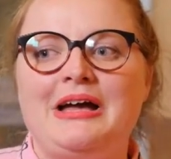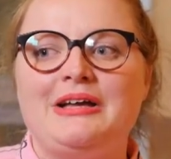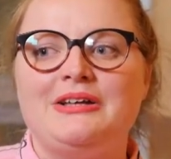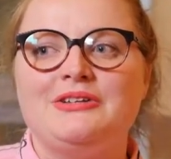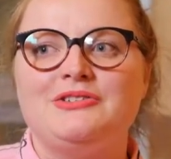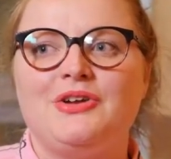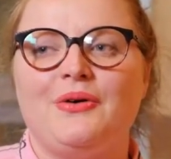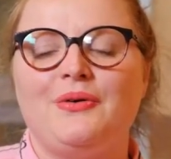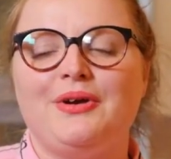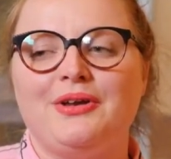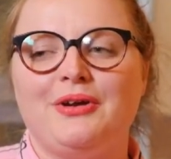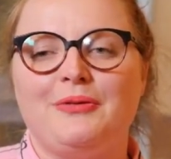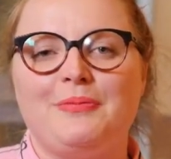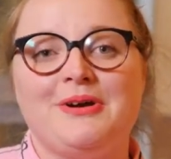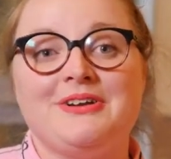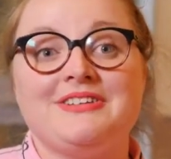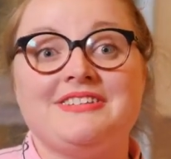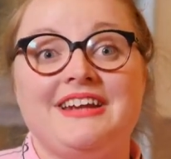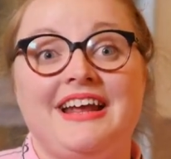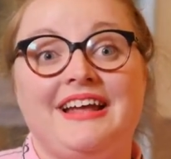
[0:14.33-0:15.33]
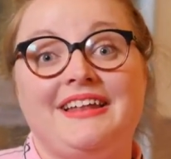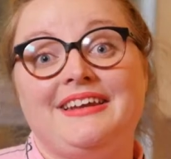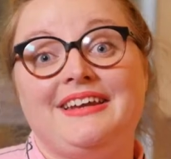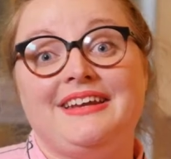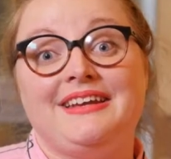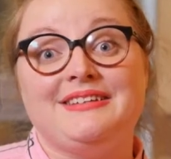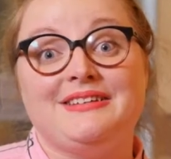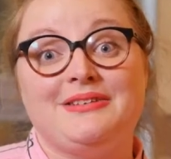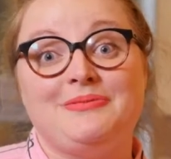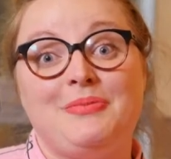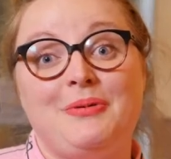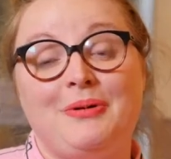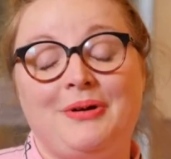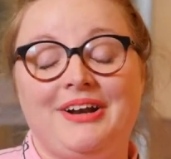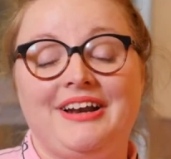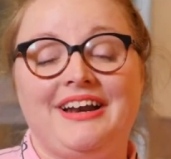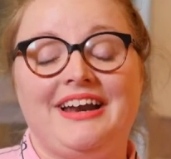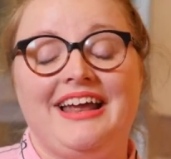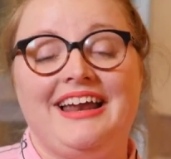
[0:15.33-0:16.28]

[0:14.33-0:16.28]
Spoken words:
Showing your personality is important,